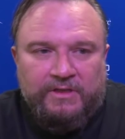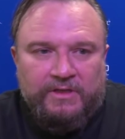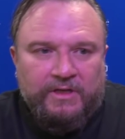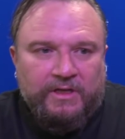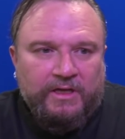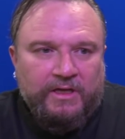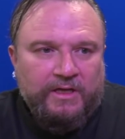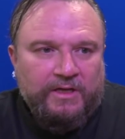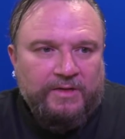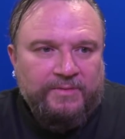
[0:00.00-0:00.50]

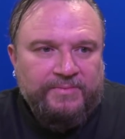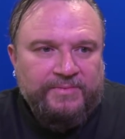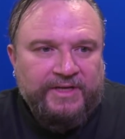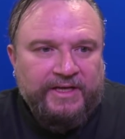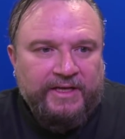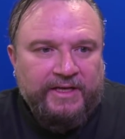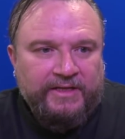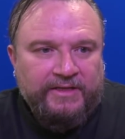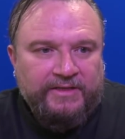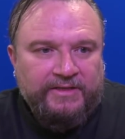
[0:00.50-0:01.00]

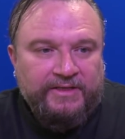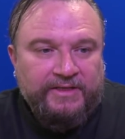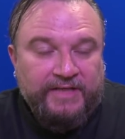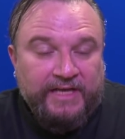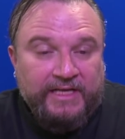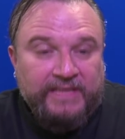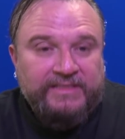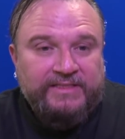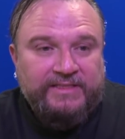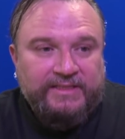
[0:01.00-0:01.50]
And the
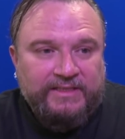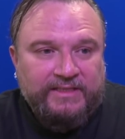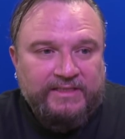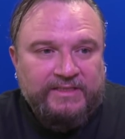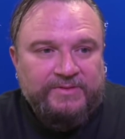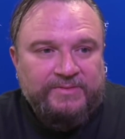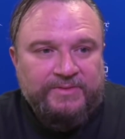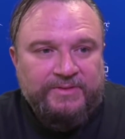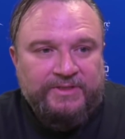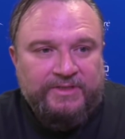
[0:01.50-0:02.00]
nice thing
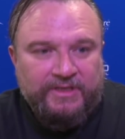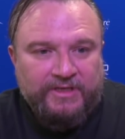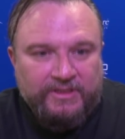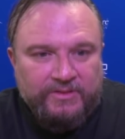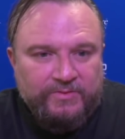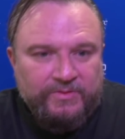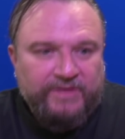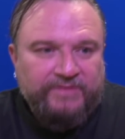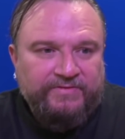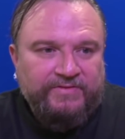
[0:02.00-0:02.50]
is,
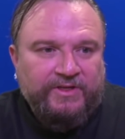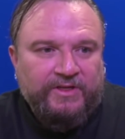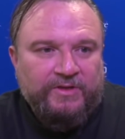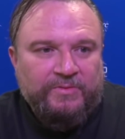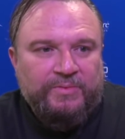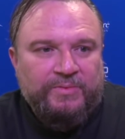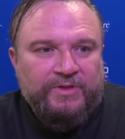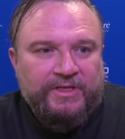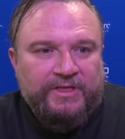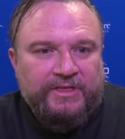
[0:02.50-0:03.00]
because we have
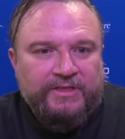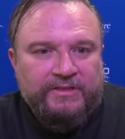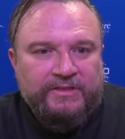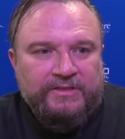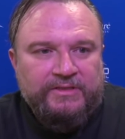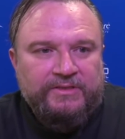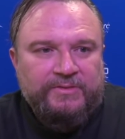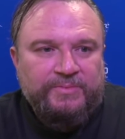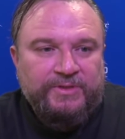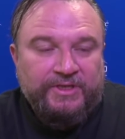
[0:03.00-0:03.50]
young
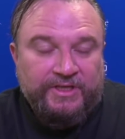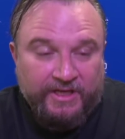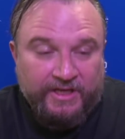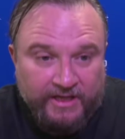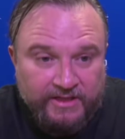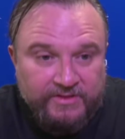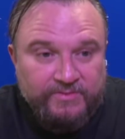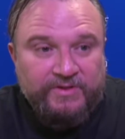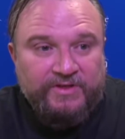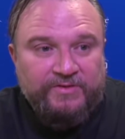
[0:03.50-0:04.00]
players,
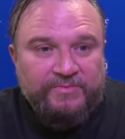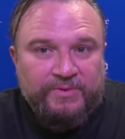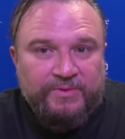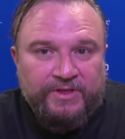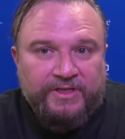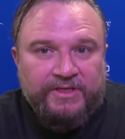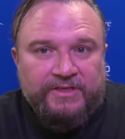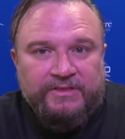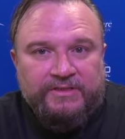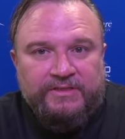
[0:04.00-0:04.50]
because we have
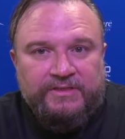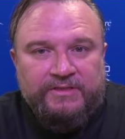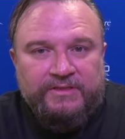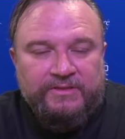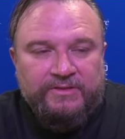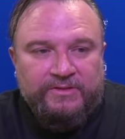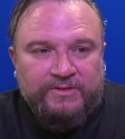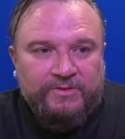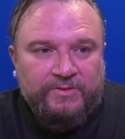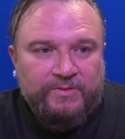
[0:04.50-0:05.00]
players
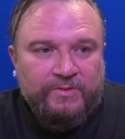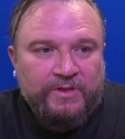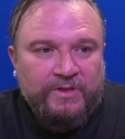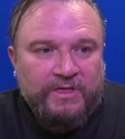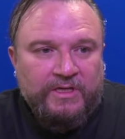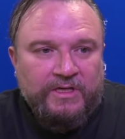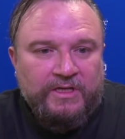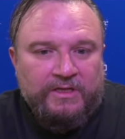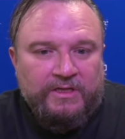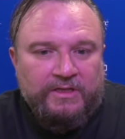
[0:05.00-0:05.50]
who,
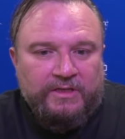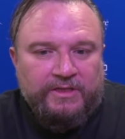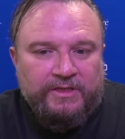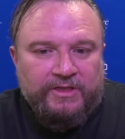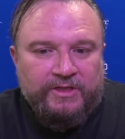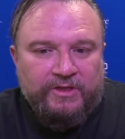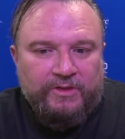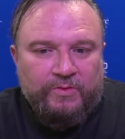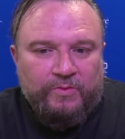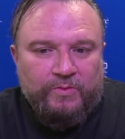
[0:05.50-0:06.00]
you
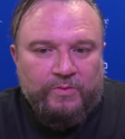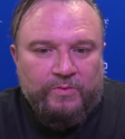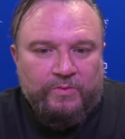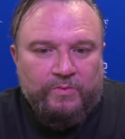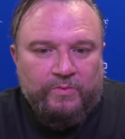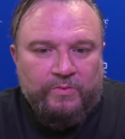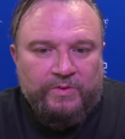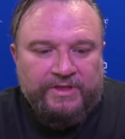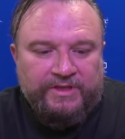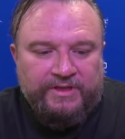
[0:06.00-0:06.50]
know,
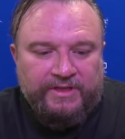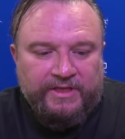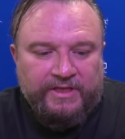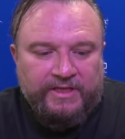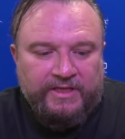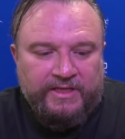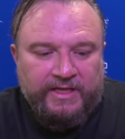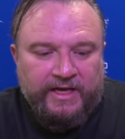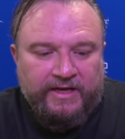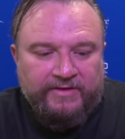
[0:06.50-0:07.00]
we
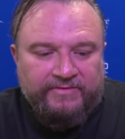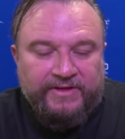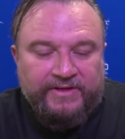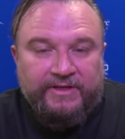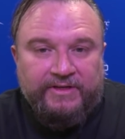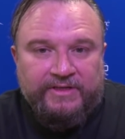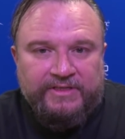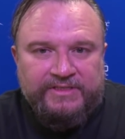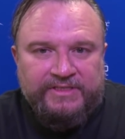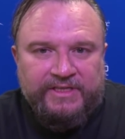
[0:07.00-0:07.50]
think have
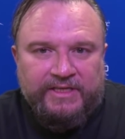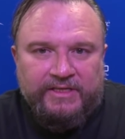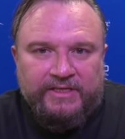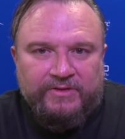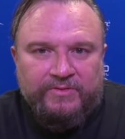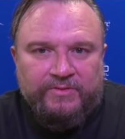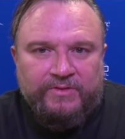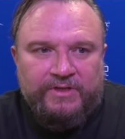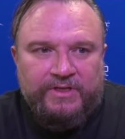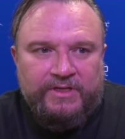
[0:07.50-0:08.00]
areas that
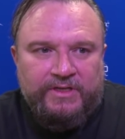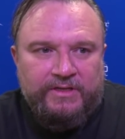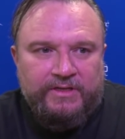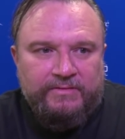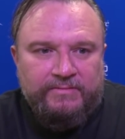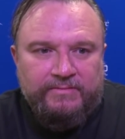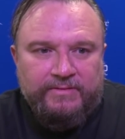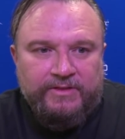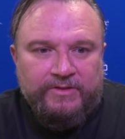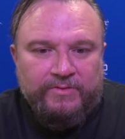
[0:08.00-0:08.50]

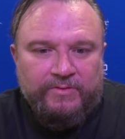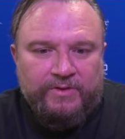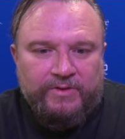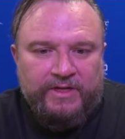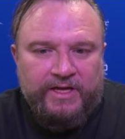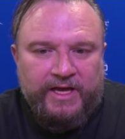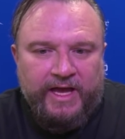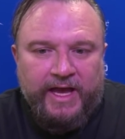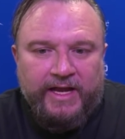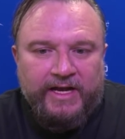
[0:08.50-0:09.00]
you
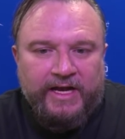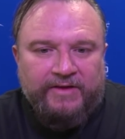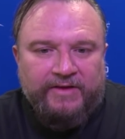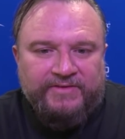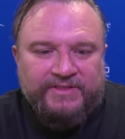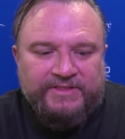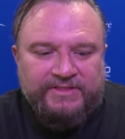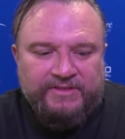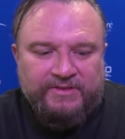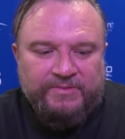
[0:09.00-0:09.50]
can
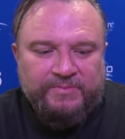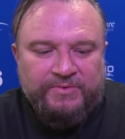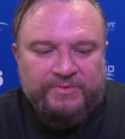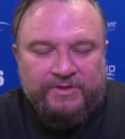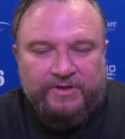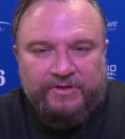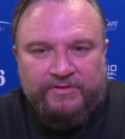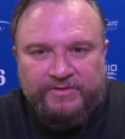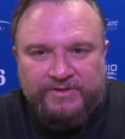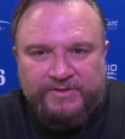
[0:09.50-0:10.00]
obviously
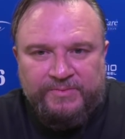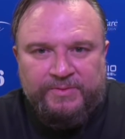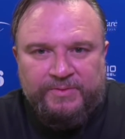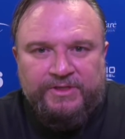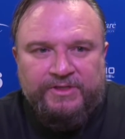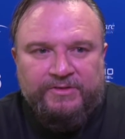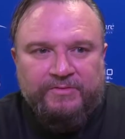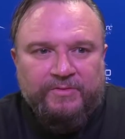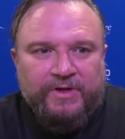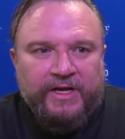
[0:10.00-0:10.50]
improve. It's
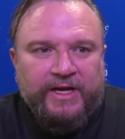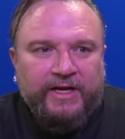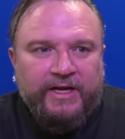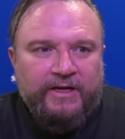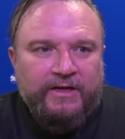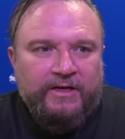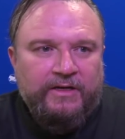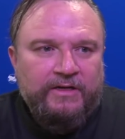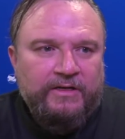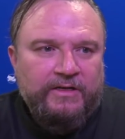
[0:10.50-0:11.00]
pretty
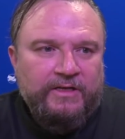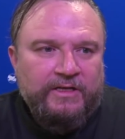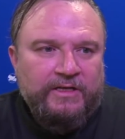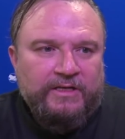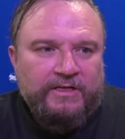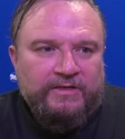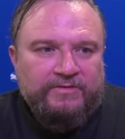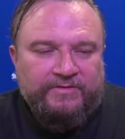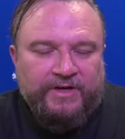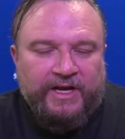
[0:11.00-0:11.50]
rare,
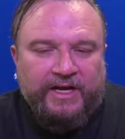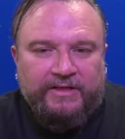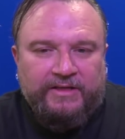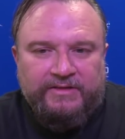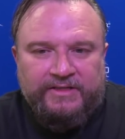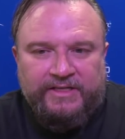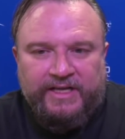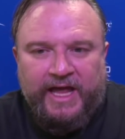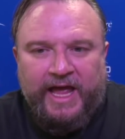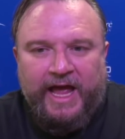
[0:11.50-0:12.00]

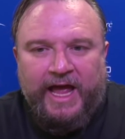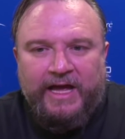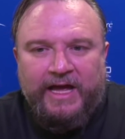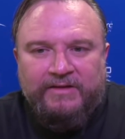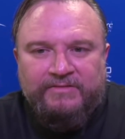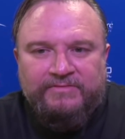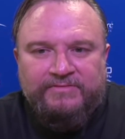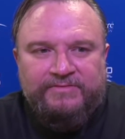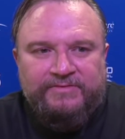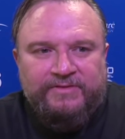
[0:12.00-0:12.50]
frankly, to
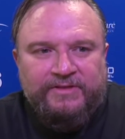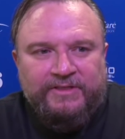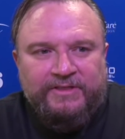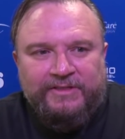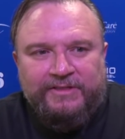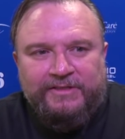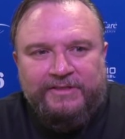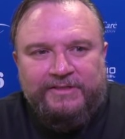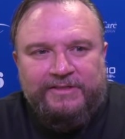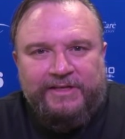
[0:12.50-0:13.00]
have
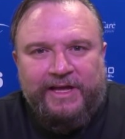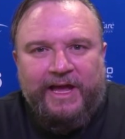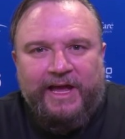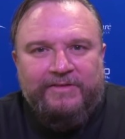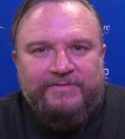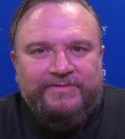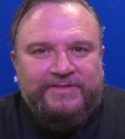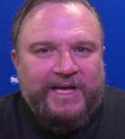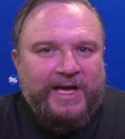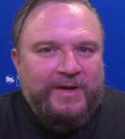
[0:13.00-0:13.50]

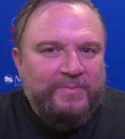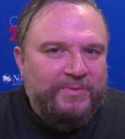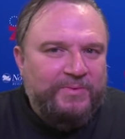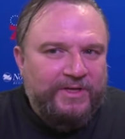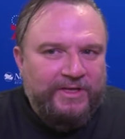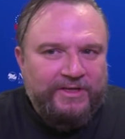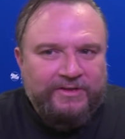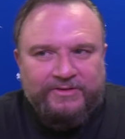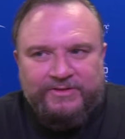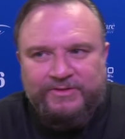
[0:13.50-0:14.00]
top
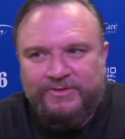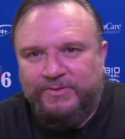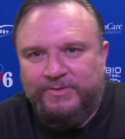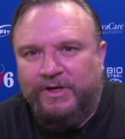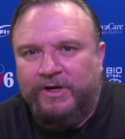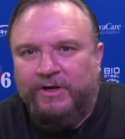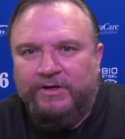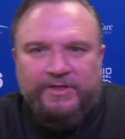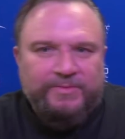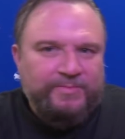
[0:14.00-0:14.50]
players who are
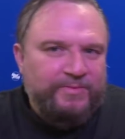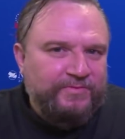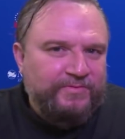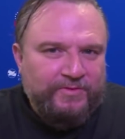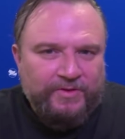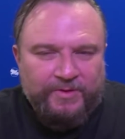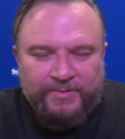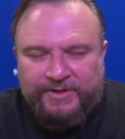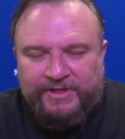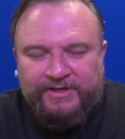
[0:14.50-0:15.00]
already
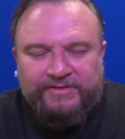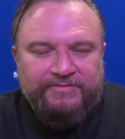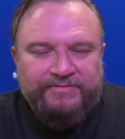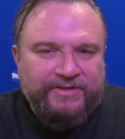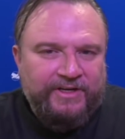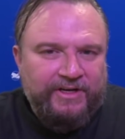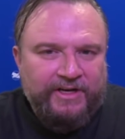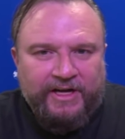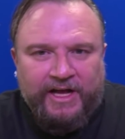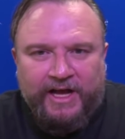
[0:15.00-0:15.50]
performing at a
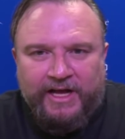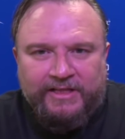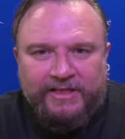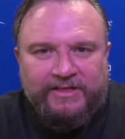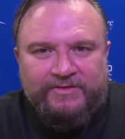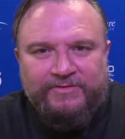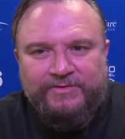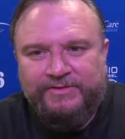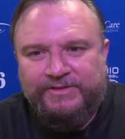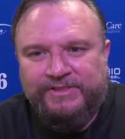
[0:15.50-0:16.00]
very high
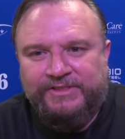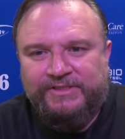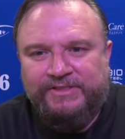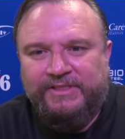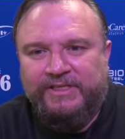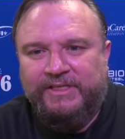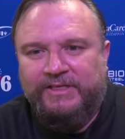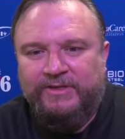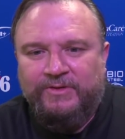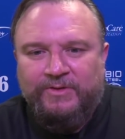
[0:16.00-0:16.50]
level in this
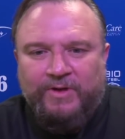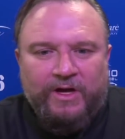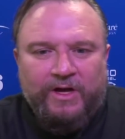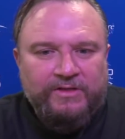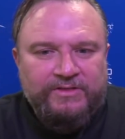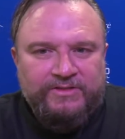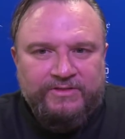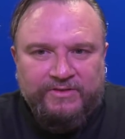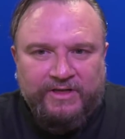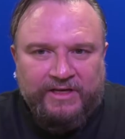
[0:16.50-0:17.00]
league, who
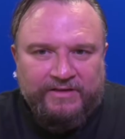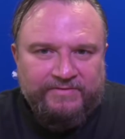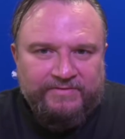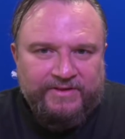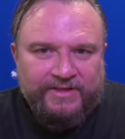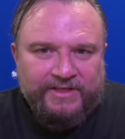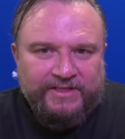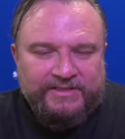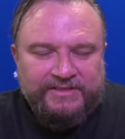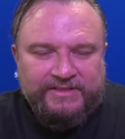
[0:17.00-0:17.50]
also have
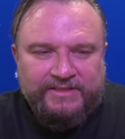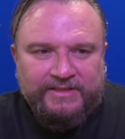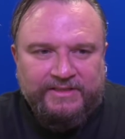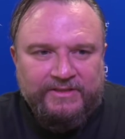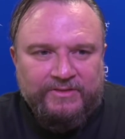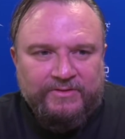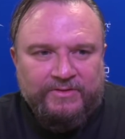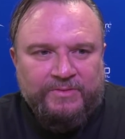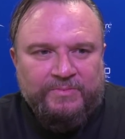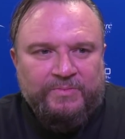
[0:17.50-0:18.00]
things that
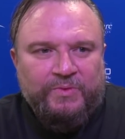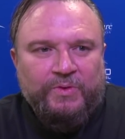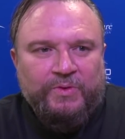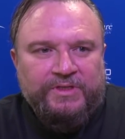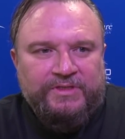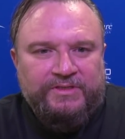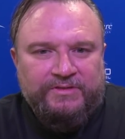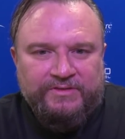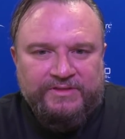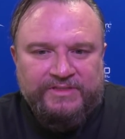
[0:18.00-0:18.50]
you can
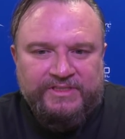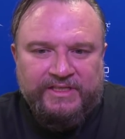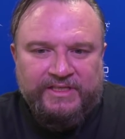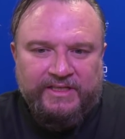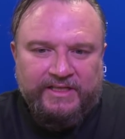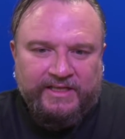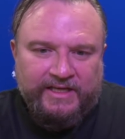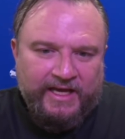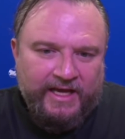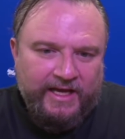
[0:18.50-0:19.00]
point to and say,
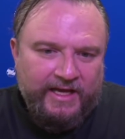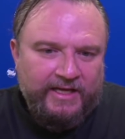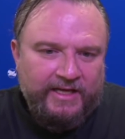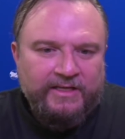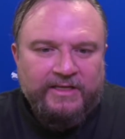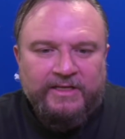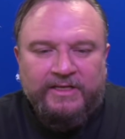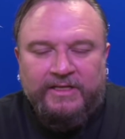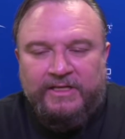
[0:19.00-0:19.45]
like, hey,